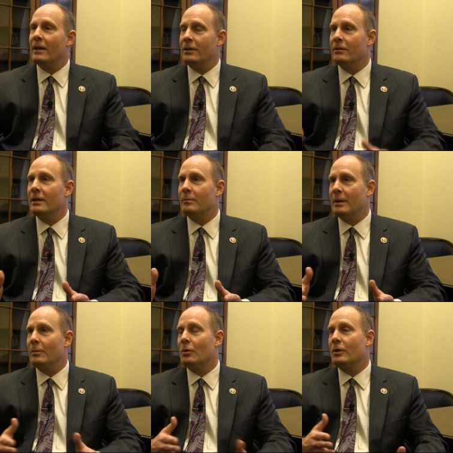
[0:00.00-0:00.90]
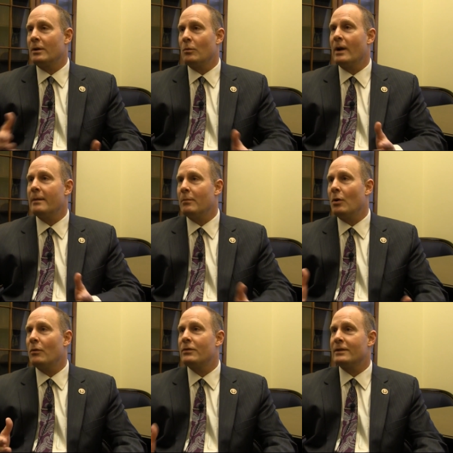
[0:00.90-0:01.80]
that you need people who can weigh
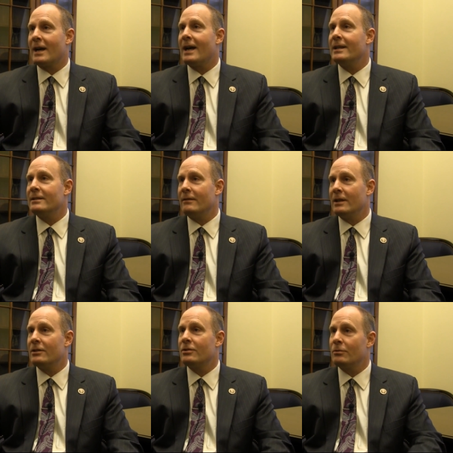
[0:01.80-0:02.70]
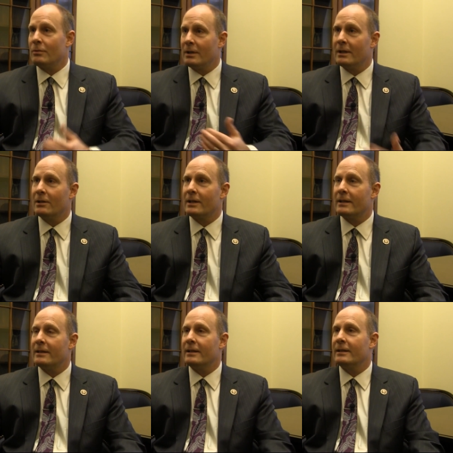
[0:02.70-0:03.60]
both sides of the issue, really look
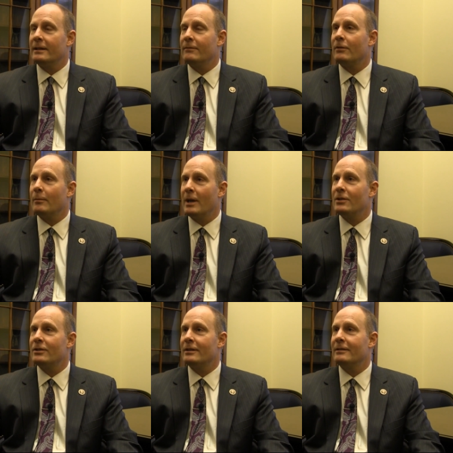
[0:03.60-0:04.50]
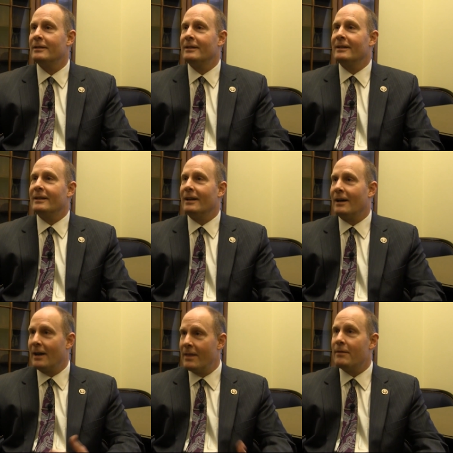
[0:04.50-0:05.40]
at the information
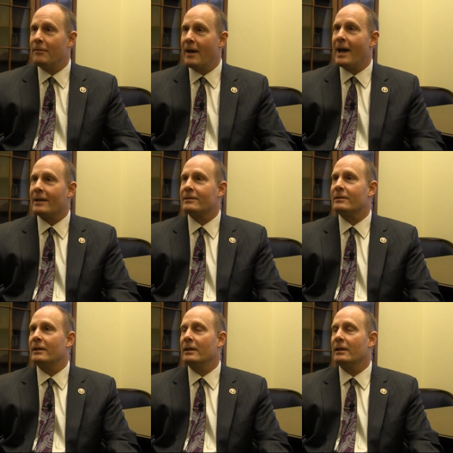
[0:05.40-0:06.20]
uh, and the facts.